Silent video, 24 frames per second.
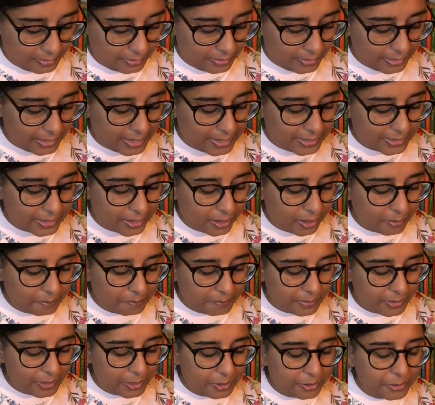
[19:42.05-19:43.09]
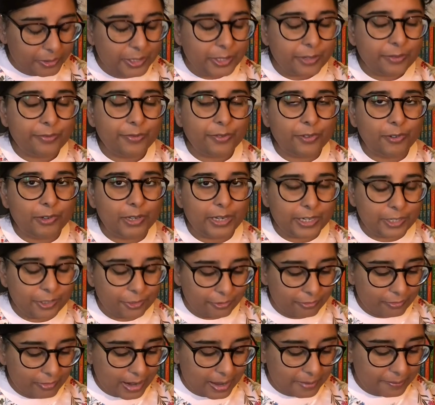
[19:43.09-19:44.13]
"These are beautiful,
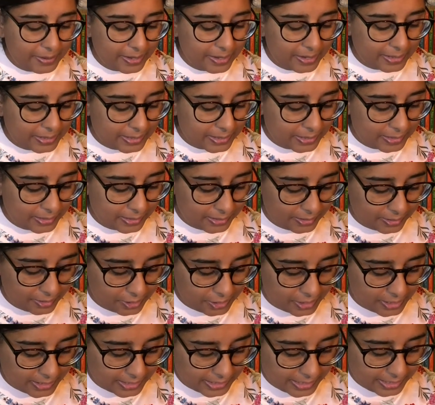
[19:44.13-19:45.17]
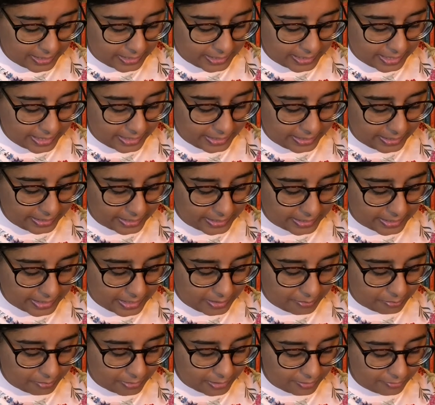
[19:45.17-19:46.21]
Little Rabbit," she said, taking a
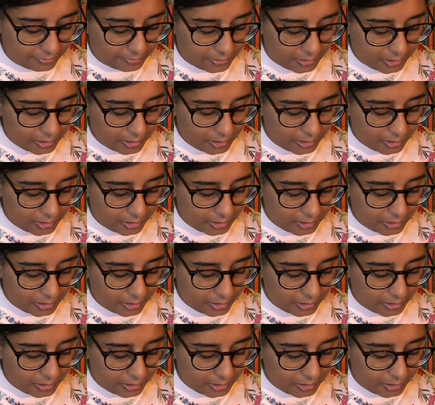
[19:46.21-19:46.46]
deep whiff.